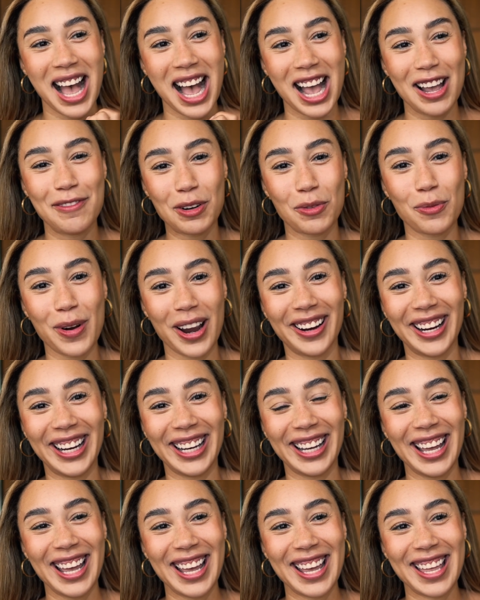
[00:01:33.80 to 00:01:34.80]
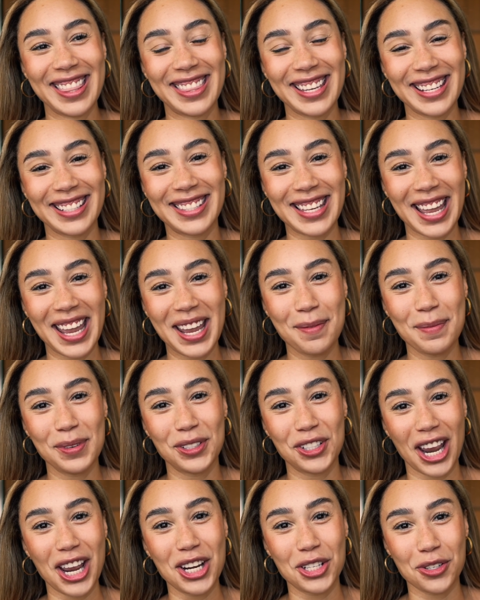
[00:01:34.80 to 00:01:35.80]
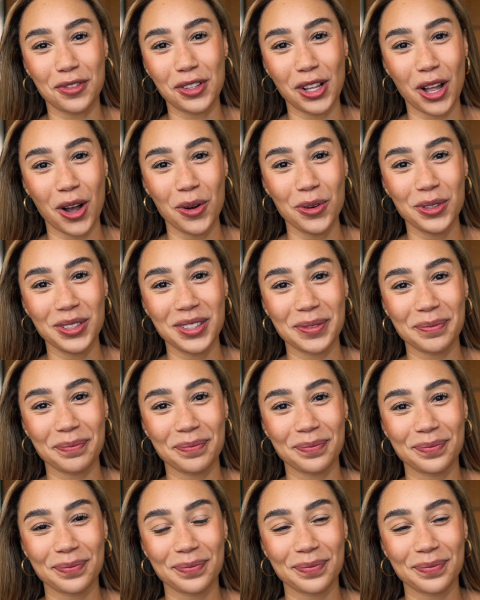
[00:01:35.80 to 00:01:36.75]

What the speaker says: I've been wearing the same change of clothes